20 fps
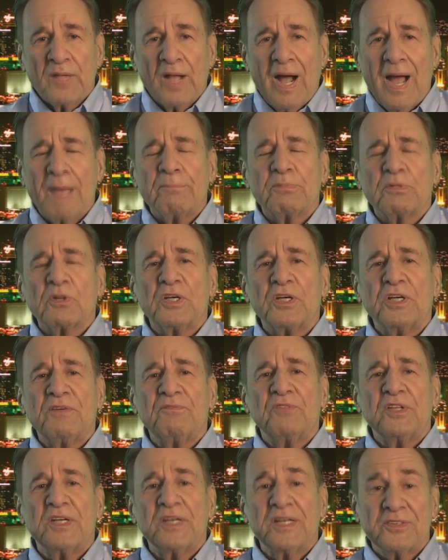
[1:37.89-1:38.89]
I
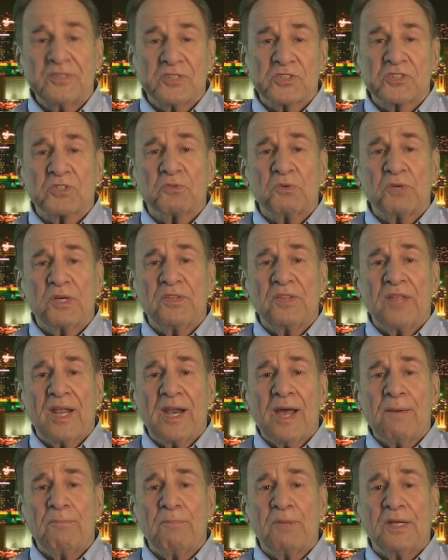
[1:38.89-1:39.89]
believe the industry that
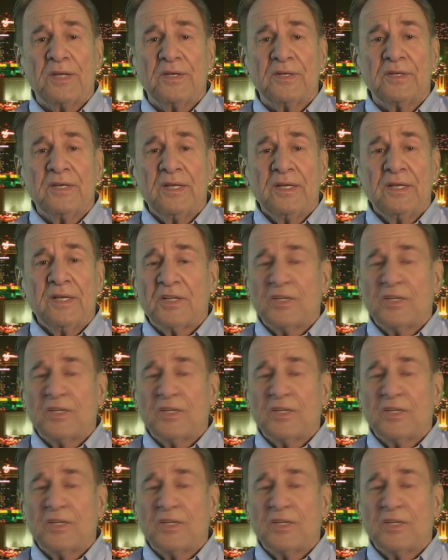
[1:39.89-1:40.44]
I'm in,